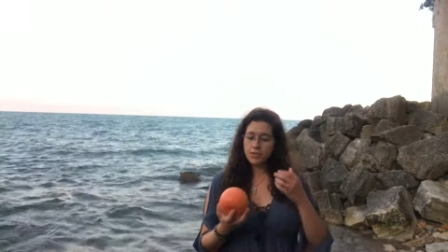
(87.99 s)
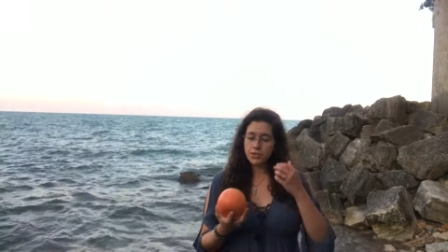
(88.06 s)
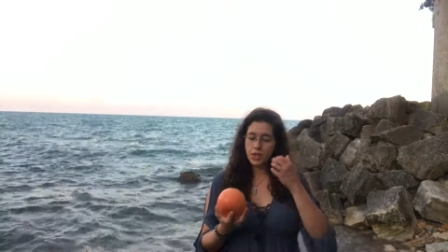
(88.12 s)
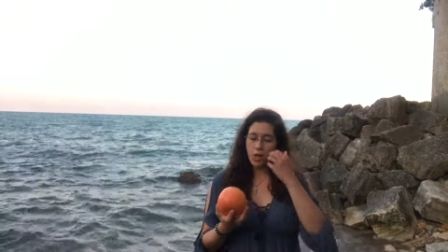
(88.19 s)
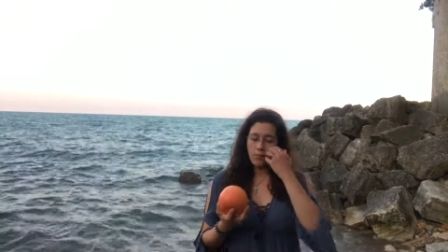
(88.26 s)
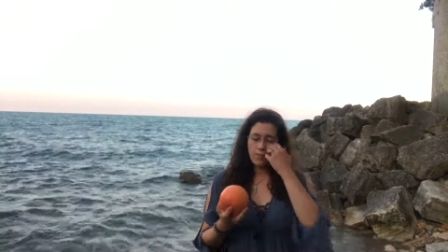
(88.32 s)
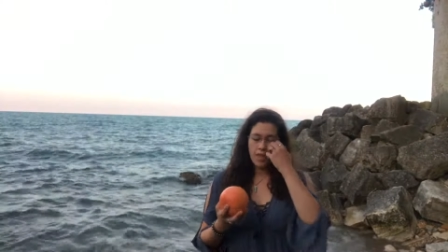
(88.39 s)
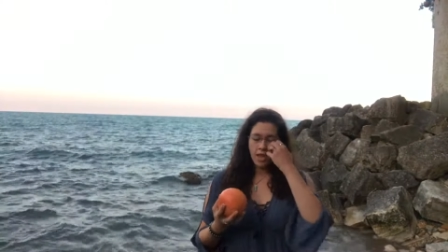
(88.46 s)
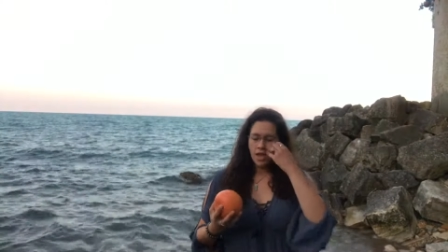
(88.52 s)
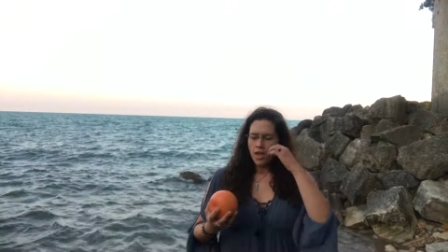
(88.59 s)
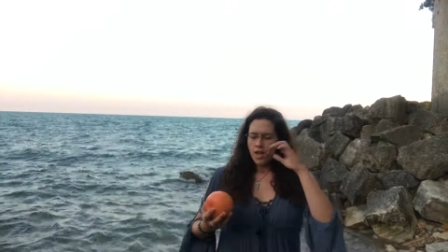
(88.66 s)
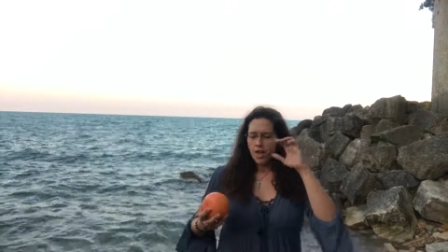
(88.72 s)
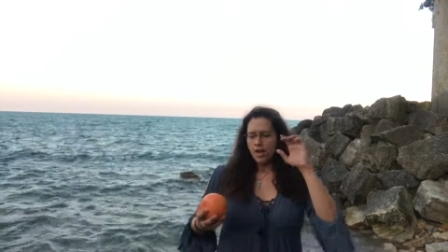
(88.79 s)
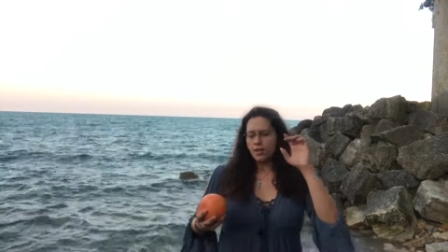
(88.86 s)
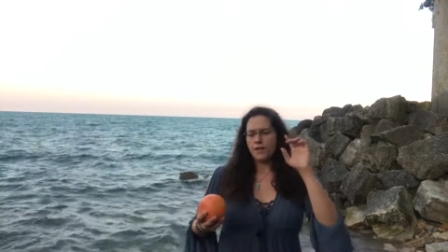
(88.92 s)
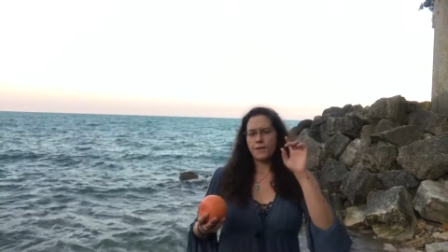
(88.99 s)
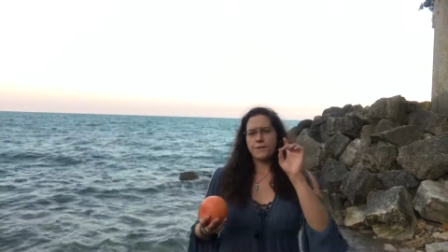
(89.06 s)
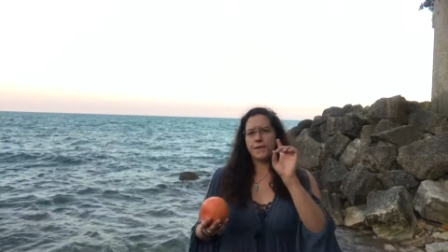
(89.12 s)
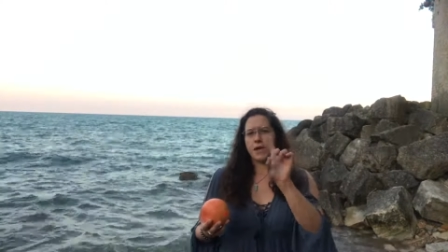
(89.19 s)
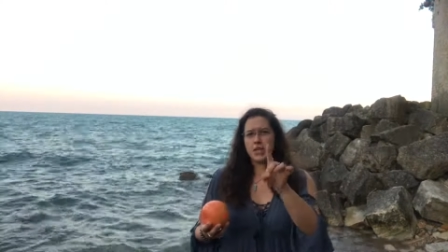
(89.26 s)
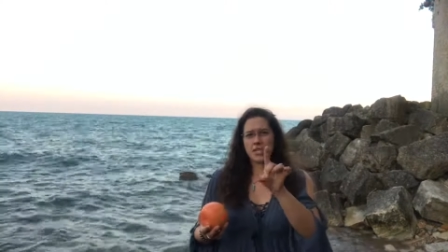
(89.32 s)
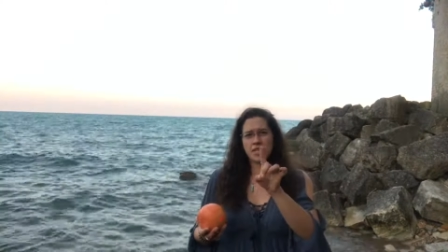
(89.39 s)
So, the
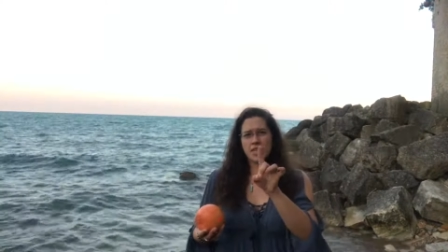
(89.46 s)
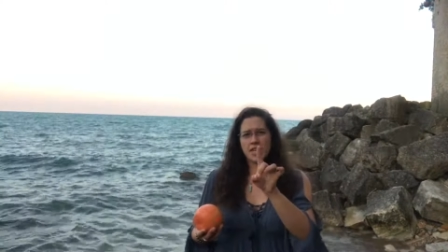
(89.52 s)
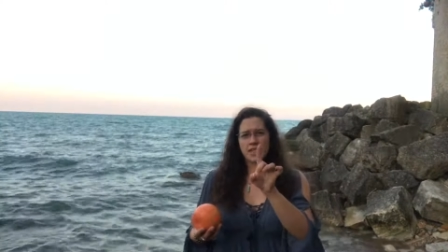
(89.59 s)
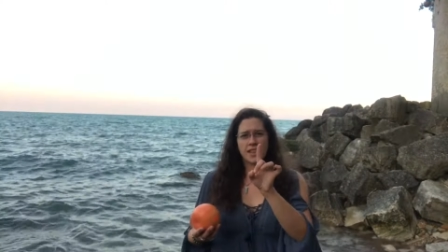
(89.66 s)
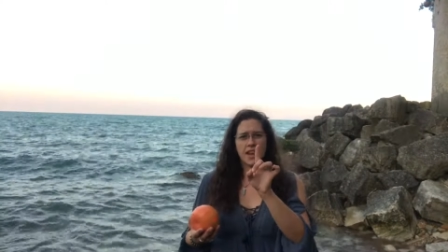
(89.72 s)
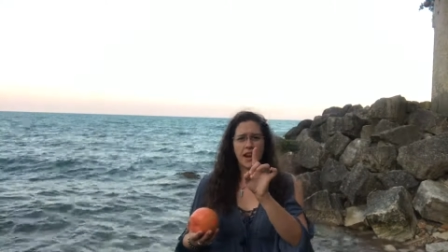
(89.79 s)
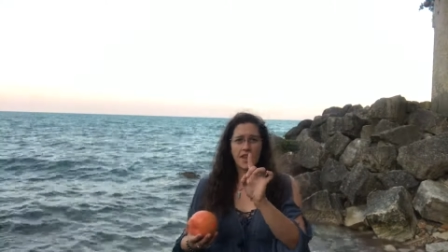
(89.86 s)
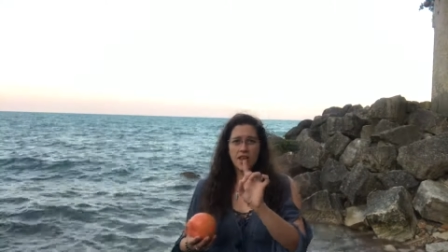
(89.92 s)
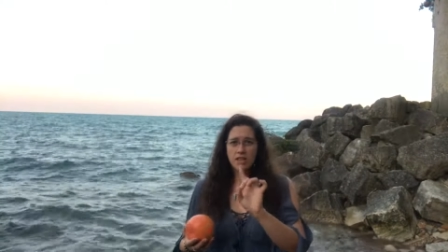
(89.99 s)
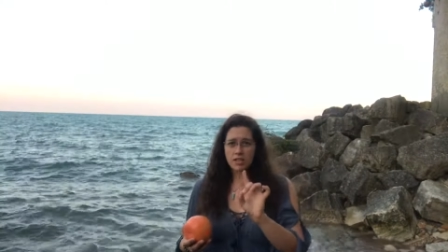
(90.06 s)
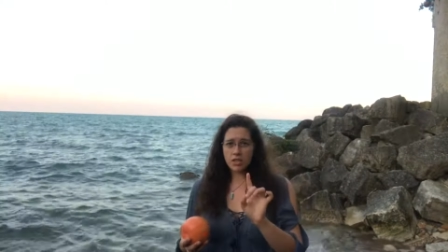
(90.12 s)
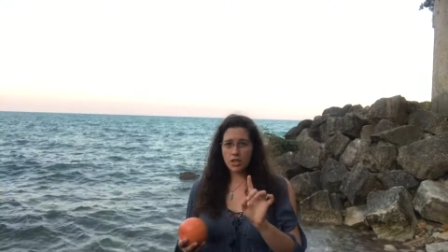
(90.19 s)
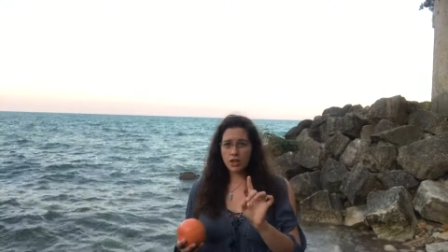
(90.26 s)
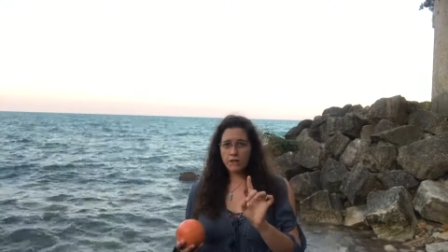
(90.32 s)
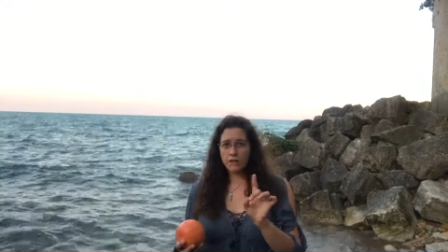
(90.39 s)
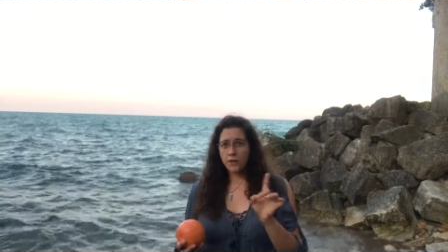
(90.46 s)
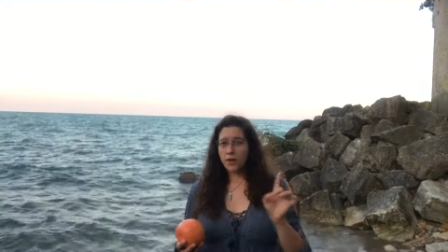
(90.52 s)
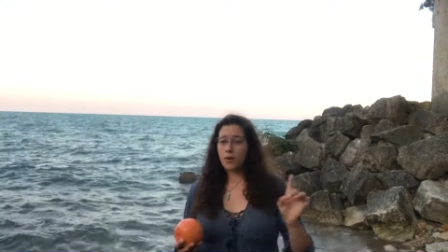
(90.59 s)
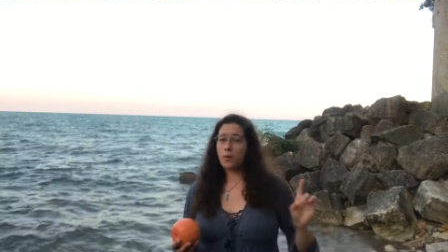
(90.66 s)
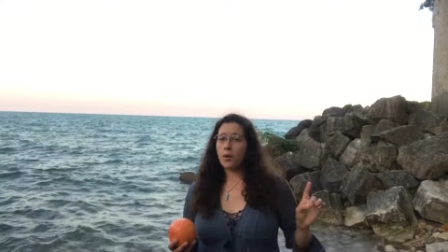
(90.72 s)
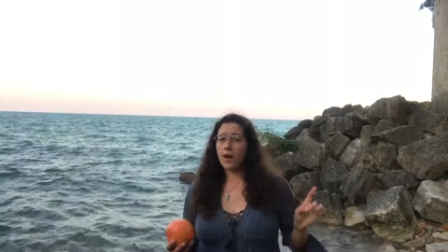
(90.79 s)
first thing that I like to look for